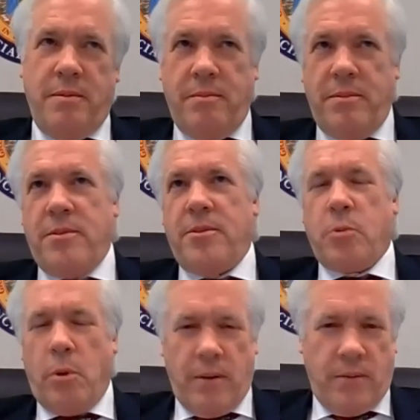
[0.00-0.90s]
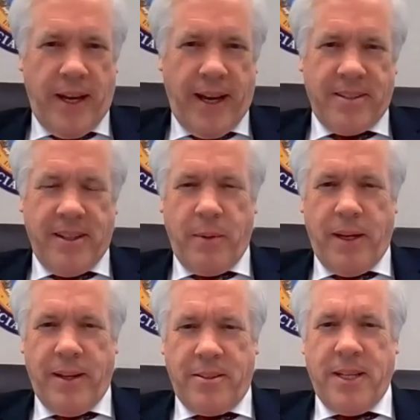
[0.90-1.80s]
Sort of, yes. I
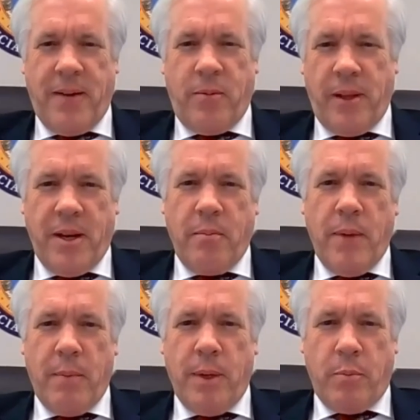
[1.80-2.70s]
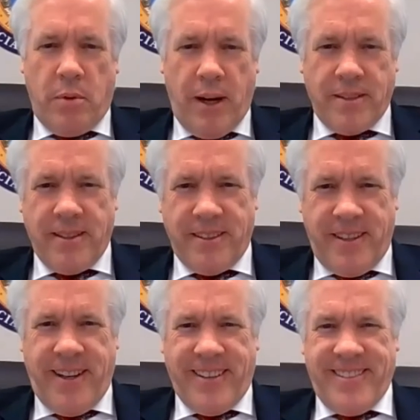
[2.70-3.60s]
mean, it's definitely an amendment process.
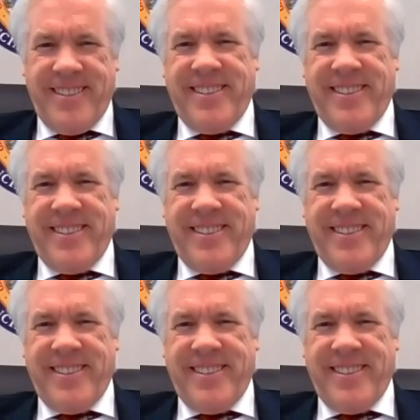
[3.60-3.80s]
Yes.